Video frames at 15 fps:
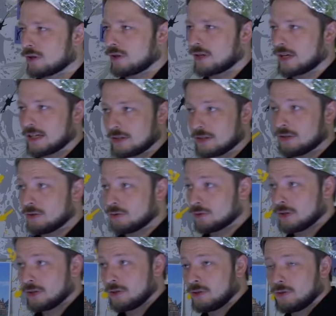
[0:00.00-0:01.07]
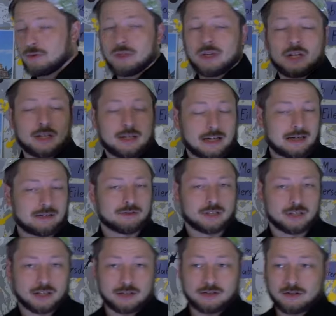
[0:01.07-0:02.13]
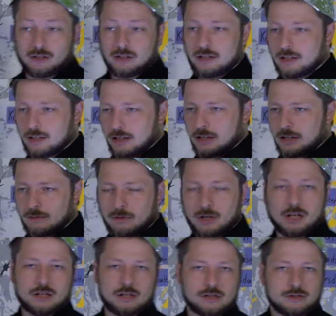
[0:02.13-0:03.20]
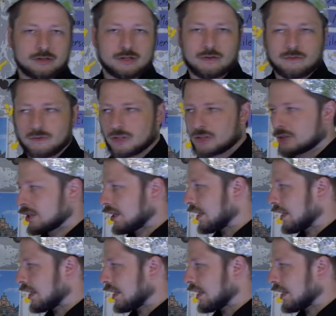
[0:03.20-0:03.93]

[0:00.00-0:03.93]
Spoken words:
on as it usually do. Now the royals was